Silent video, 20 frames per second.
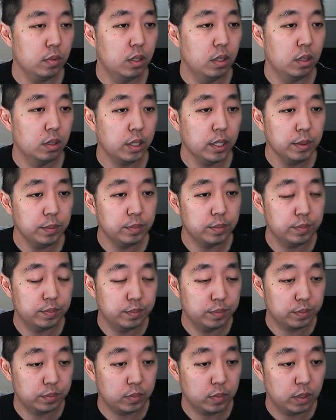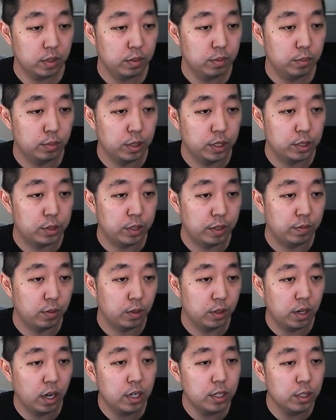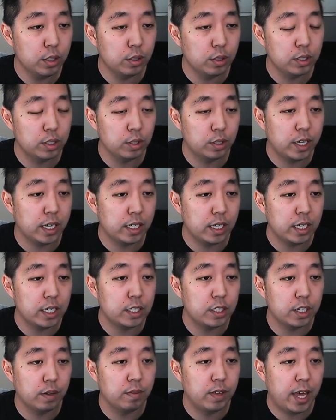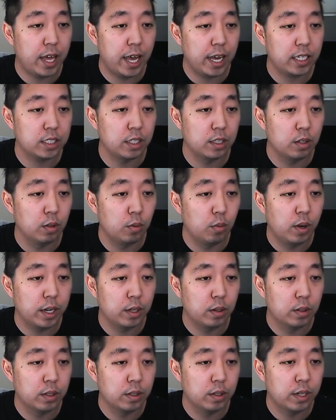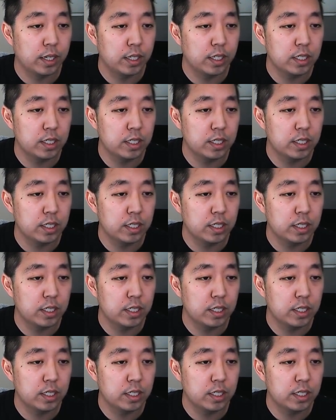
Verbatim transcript: Okay, pretty straightforward. All you do is you take each of the x and the y coordinate, right?